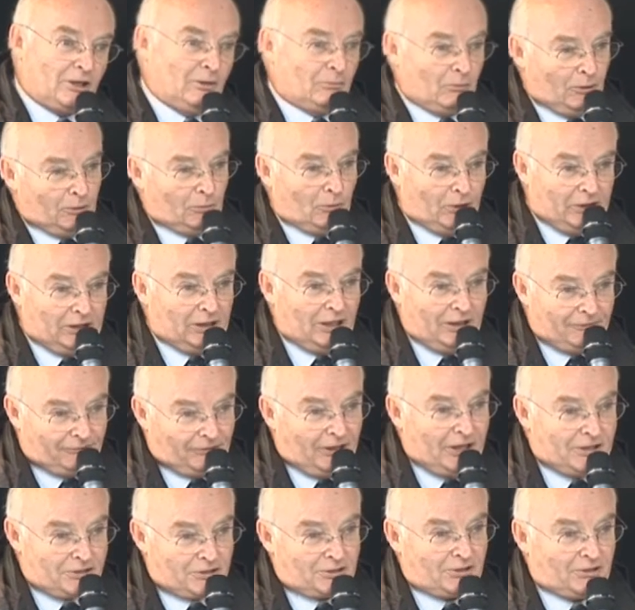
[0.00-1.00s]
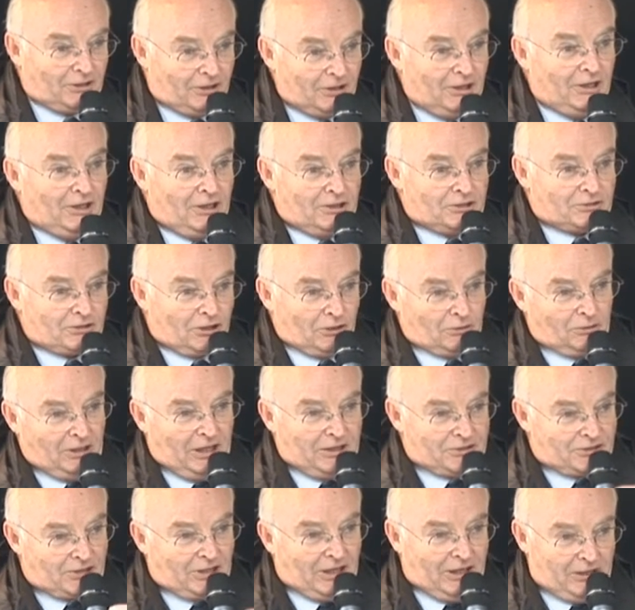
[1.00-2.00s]
I mean, we love Leicester, so
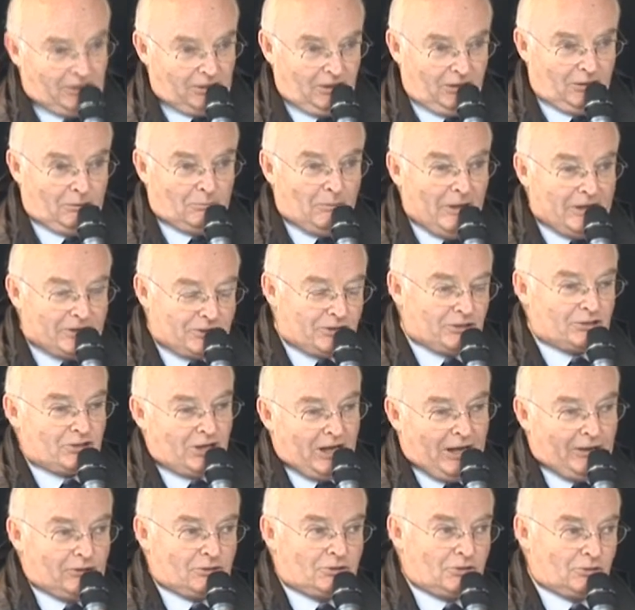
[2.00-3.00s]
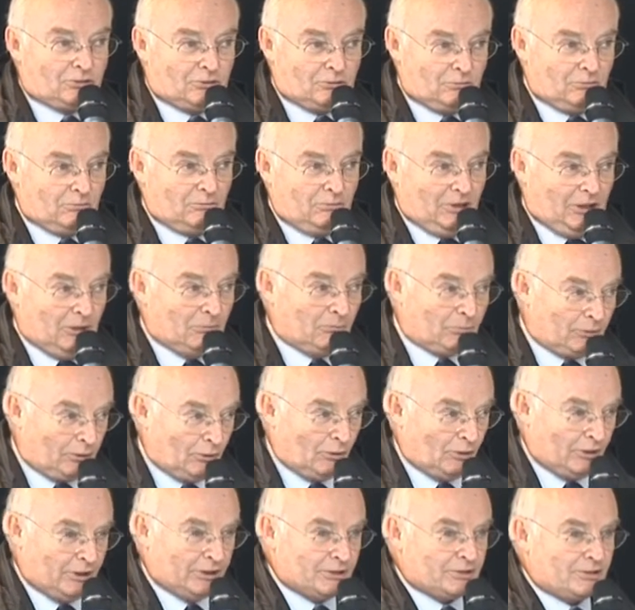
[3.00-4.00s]
let's get the message out to
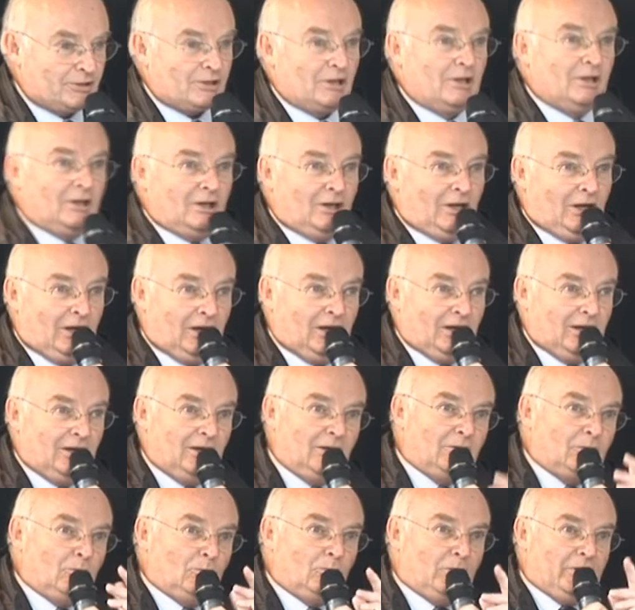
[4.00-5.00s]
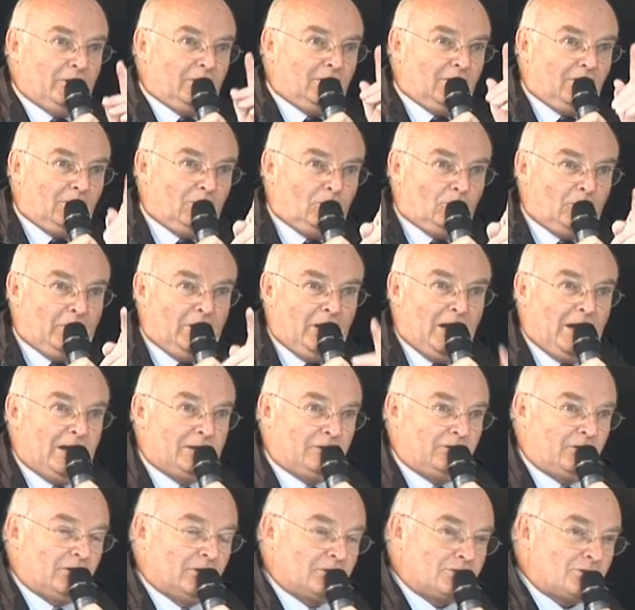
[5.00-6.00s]
employers. Uh, we we
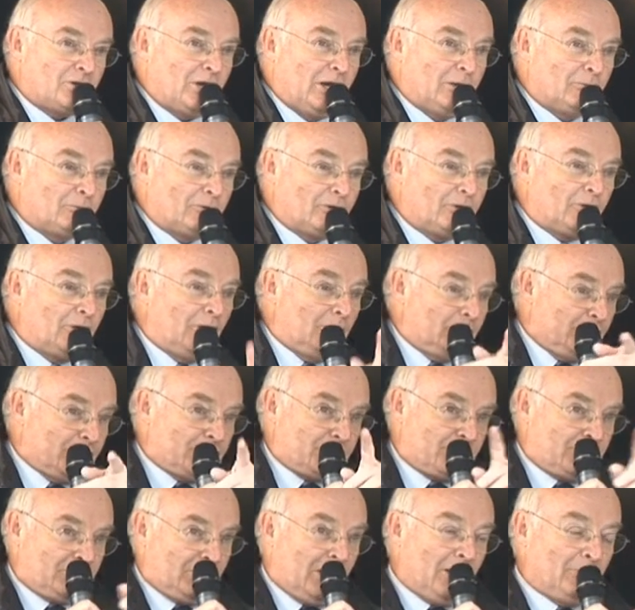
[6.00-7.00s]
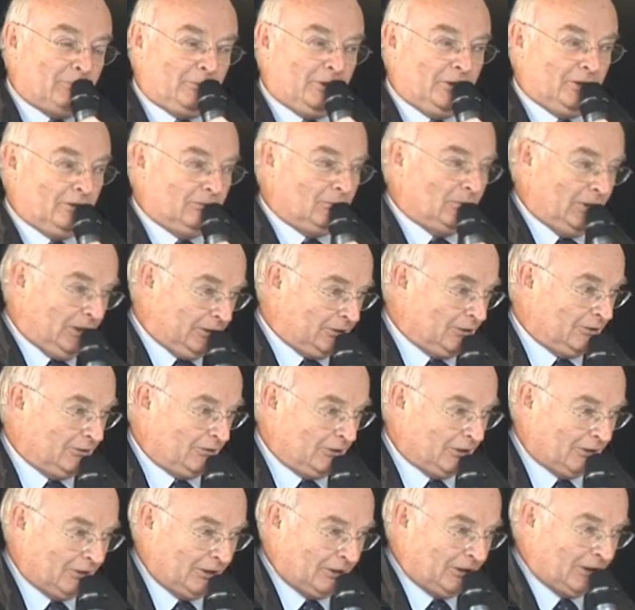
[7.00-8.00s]
had the Chamber of Commerce up here. Well, I don't
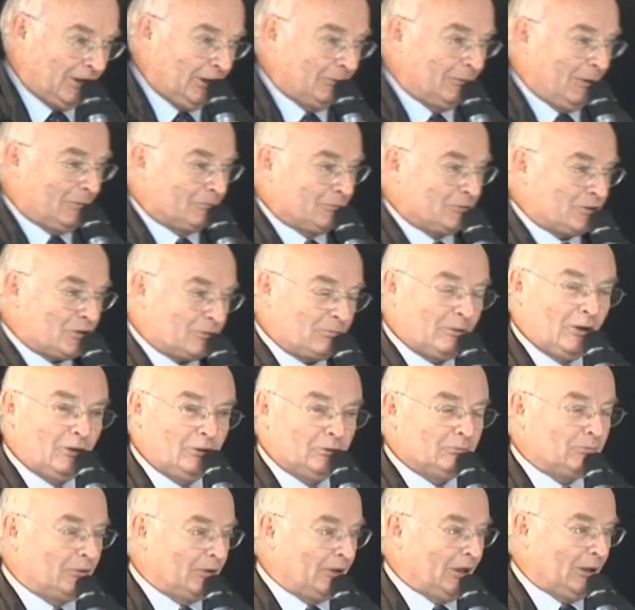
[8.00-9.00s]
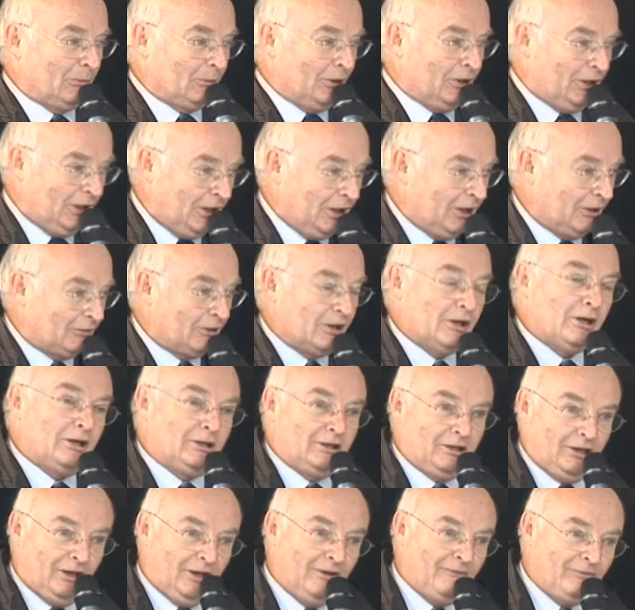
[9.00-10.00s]
think they came up and spoke, but they were here
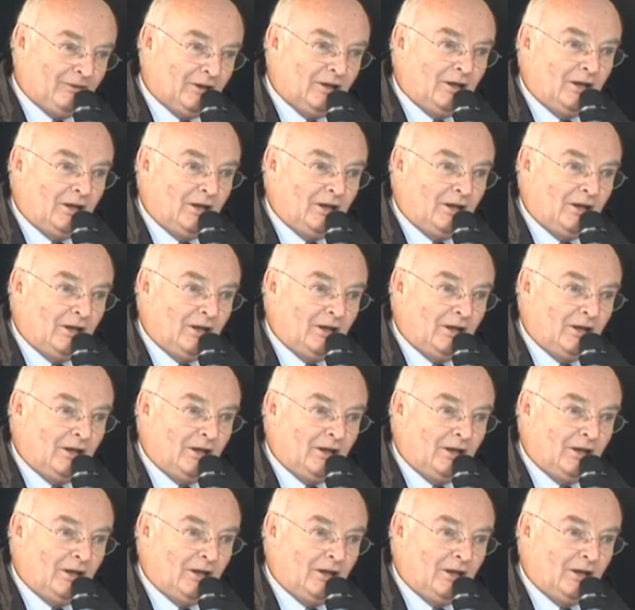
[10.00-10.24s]
earlier.